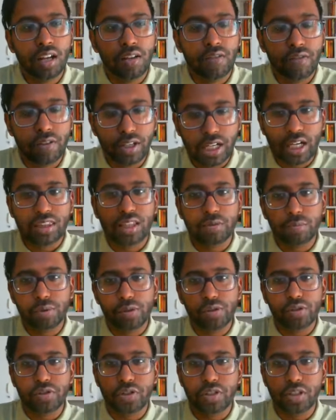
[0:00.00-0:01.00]
forget the
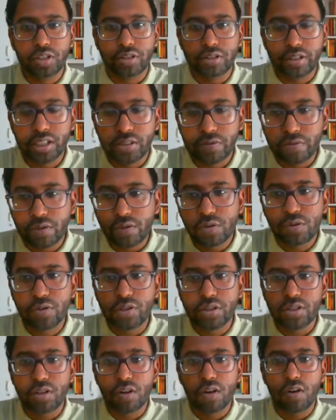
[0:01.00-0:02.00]
bullshit. Just
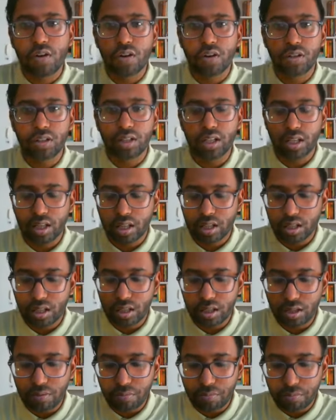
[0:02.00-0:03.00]
focus on
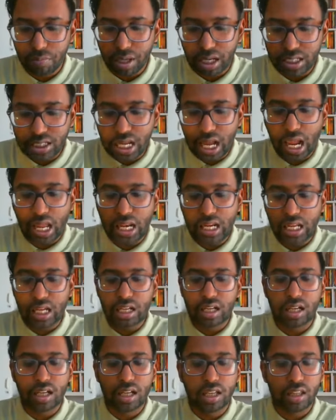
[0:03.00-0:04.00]

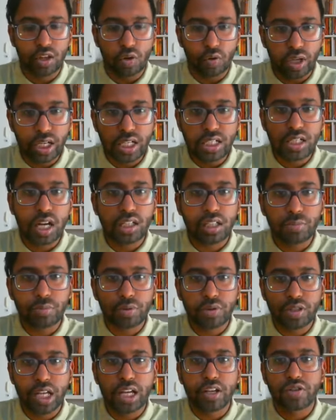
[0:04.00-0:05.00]
maintaining your internal
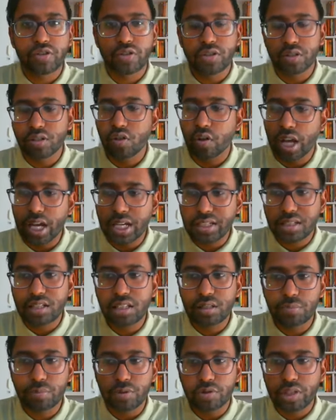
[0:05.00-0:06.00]
protection, your
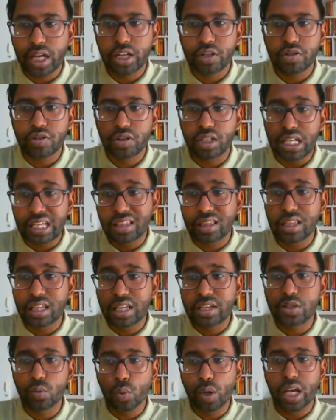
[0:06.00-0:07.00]
external protection in
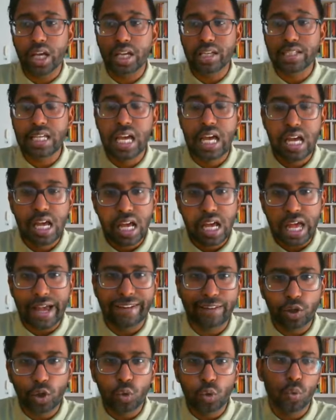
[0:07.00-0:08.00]
these ways,
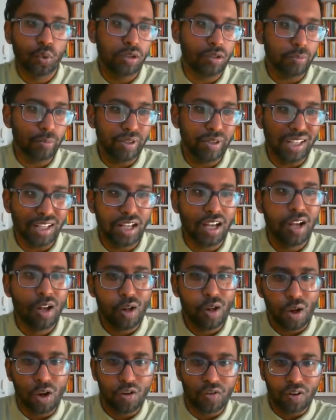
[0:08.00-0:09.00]
and you will be
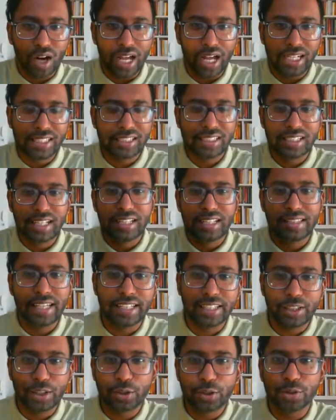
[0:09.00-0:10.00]
all right.
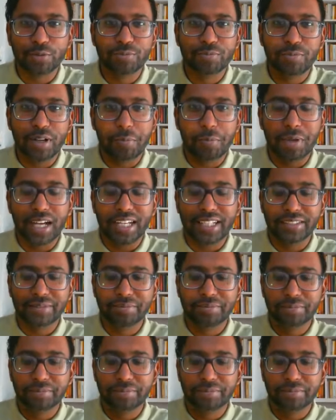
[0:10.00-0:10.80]
Thank you. Bye-bye.